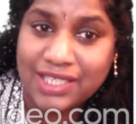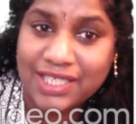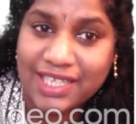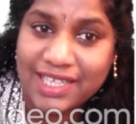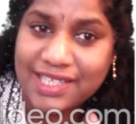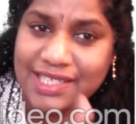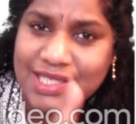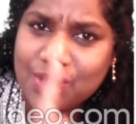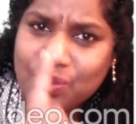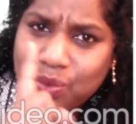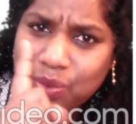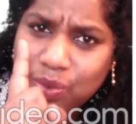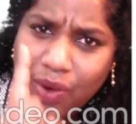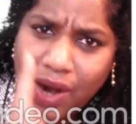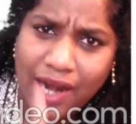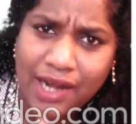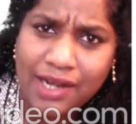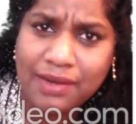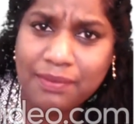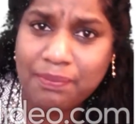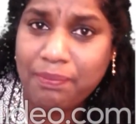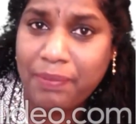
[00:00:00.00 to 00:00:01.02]
is
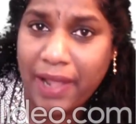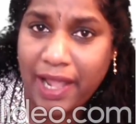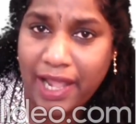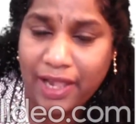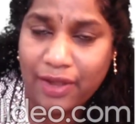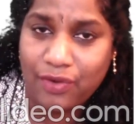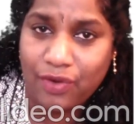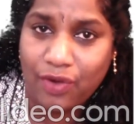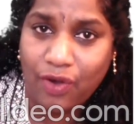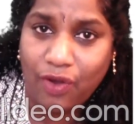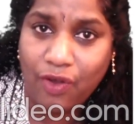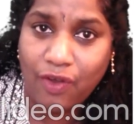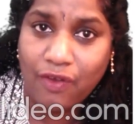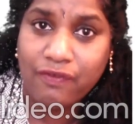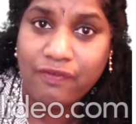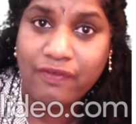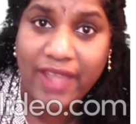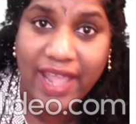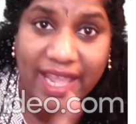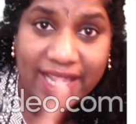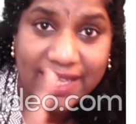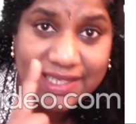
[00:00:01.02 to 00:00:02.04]
1 pair of
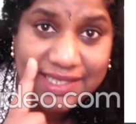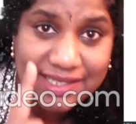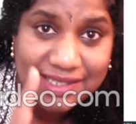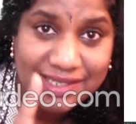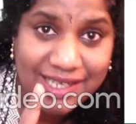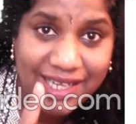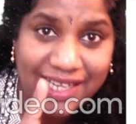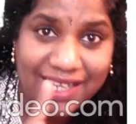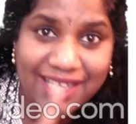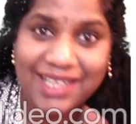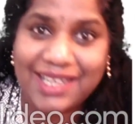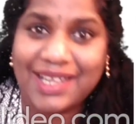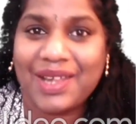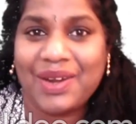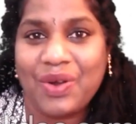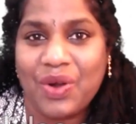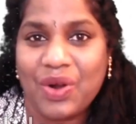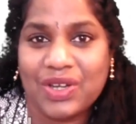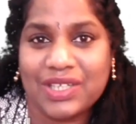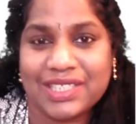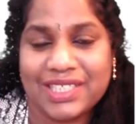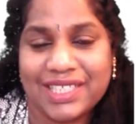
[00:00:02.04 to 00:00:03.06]
exterior
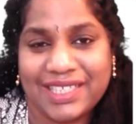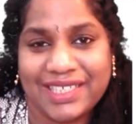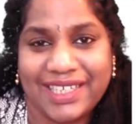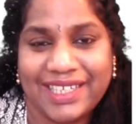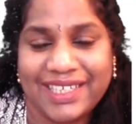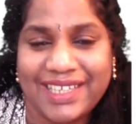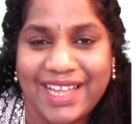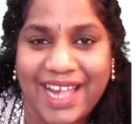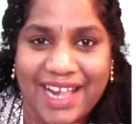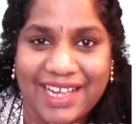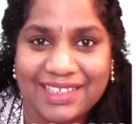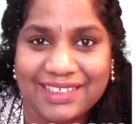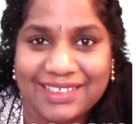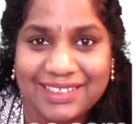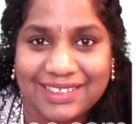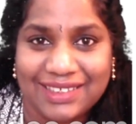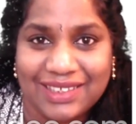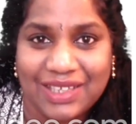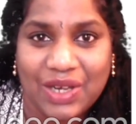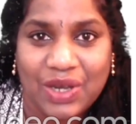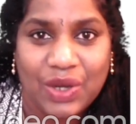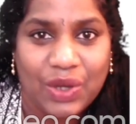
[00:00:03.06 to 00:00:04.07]
alternate angle.
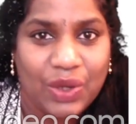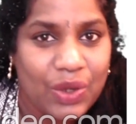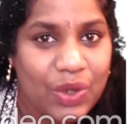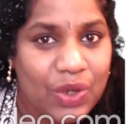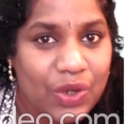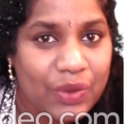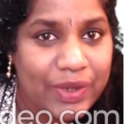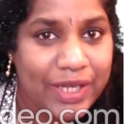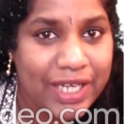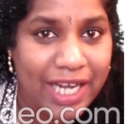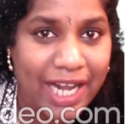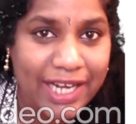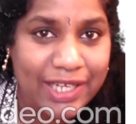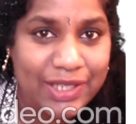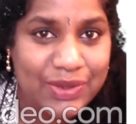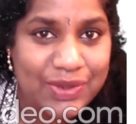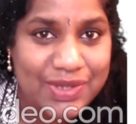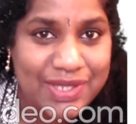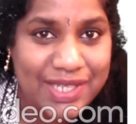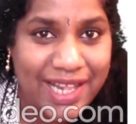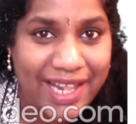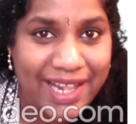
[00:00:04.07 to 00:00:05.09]
Who would like to
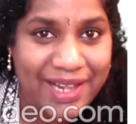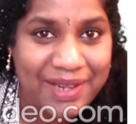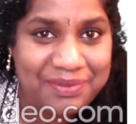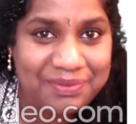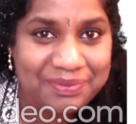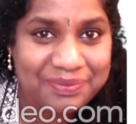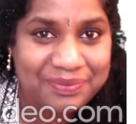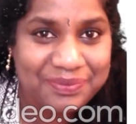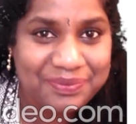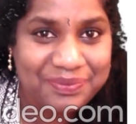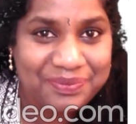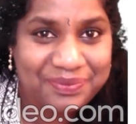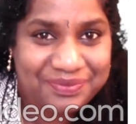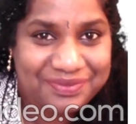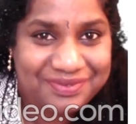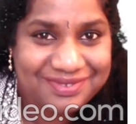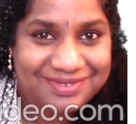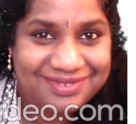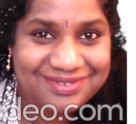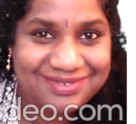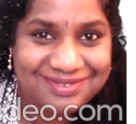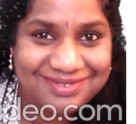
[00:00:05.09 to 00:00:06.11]
say?
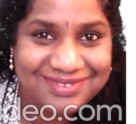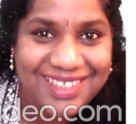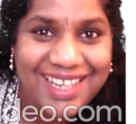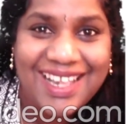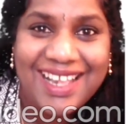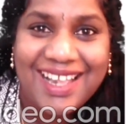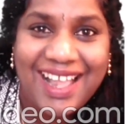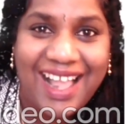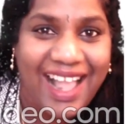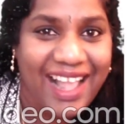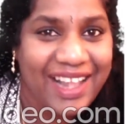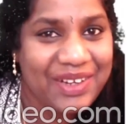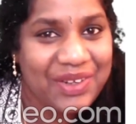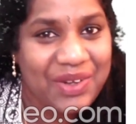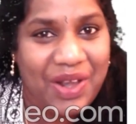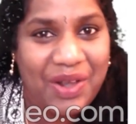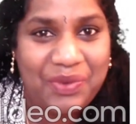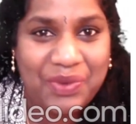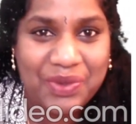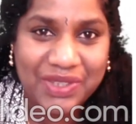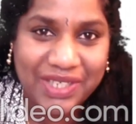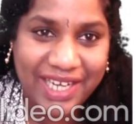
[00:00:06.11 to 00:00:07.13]
I know I
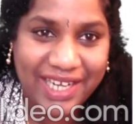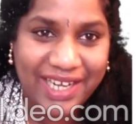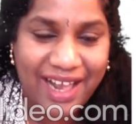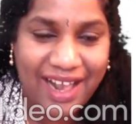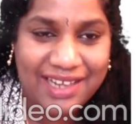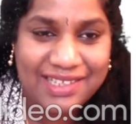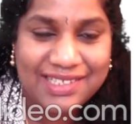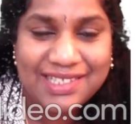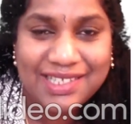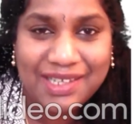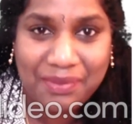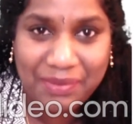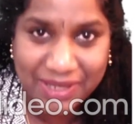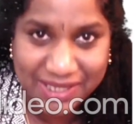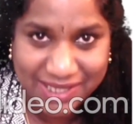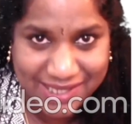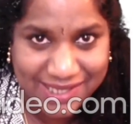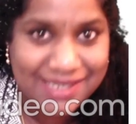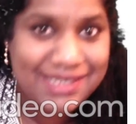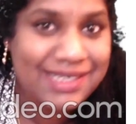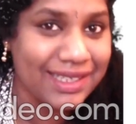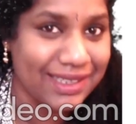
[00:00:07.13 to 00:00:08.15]
won't get an answer, but
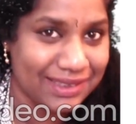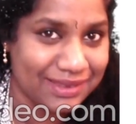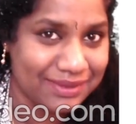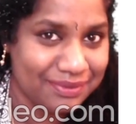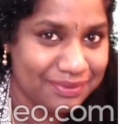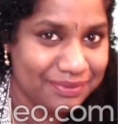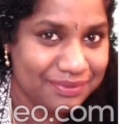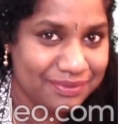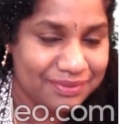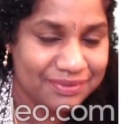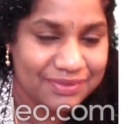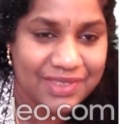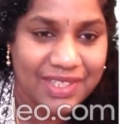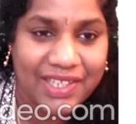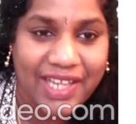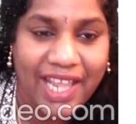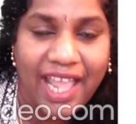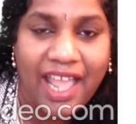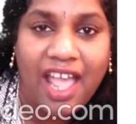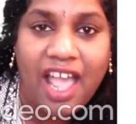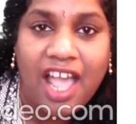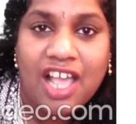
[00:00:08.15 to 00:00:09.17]
still.
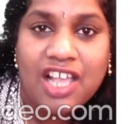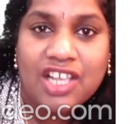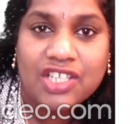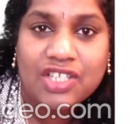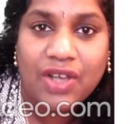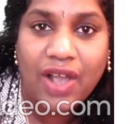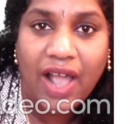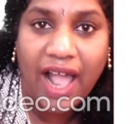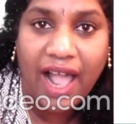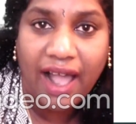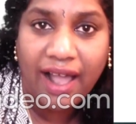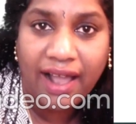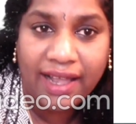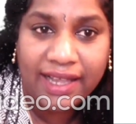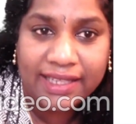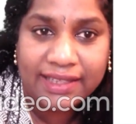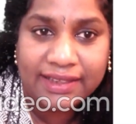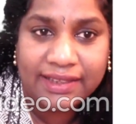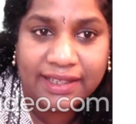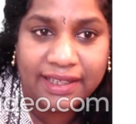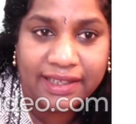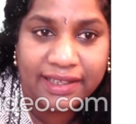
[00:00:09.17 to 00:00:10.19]
Okay, so I
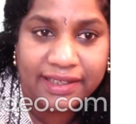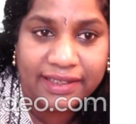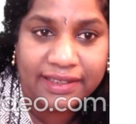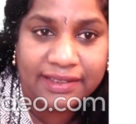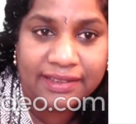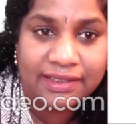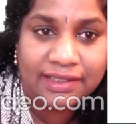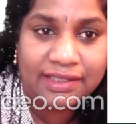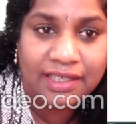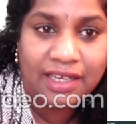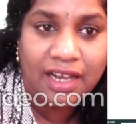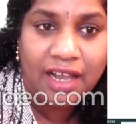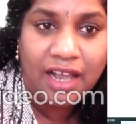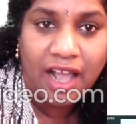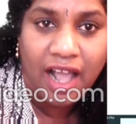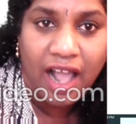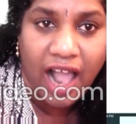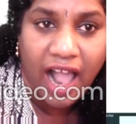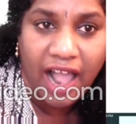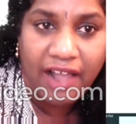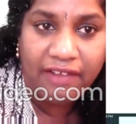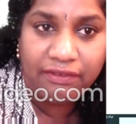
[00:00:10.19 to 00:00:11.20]
think
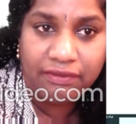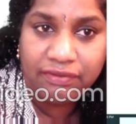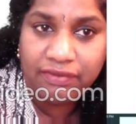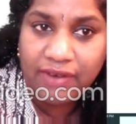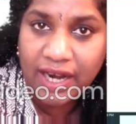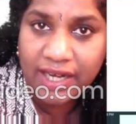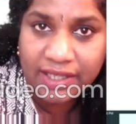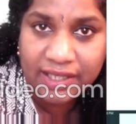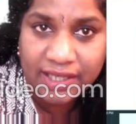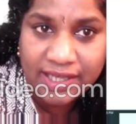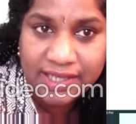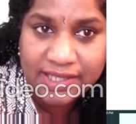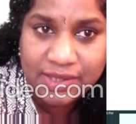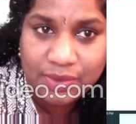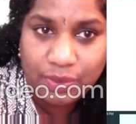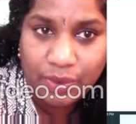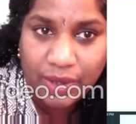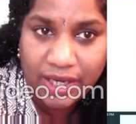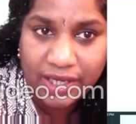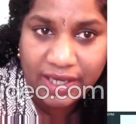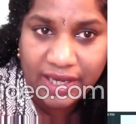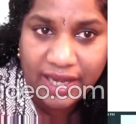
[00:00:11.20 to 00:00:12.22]
1 is
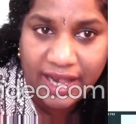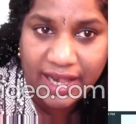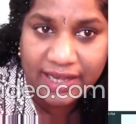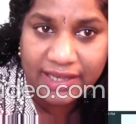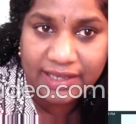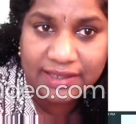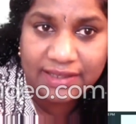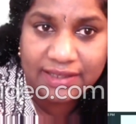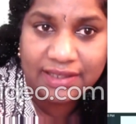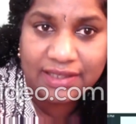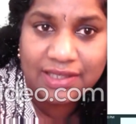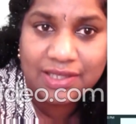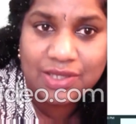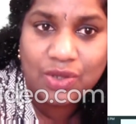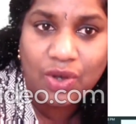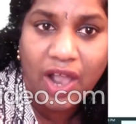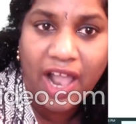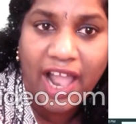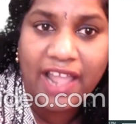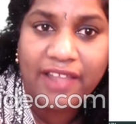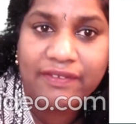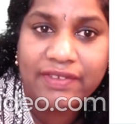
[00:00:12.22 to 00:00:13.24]
1 angle. So
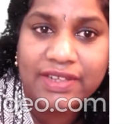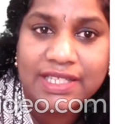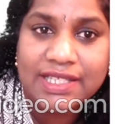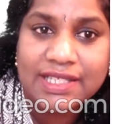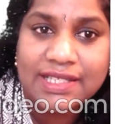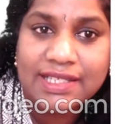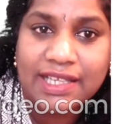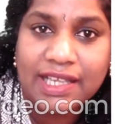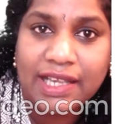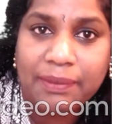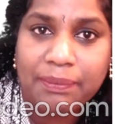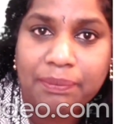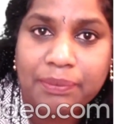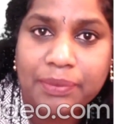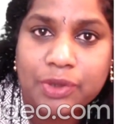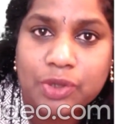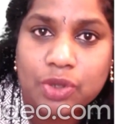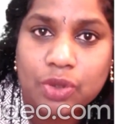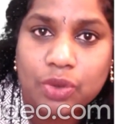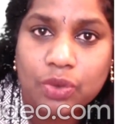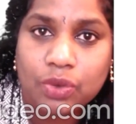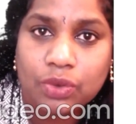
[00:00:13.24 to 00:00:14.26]
I will skip
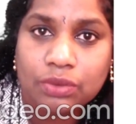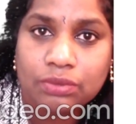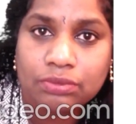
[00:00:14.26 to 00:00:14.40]
2.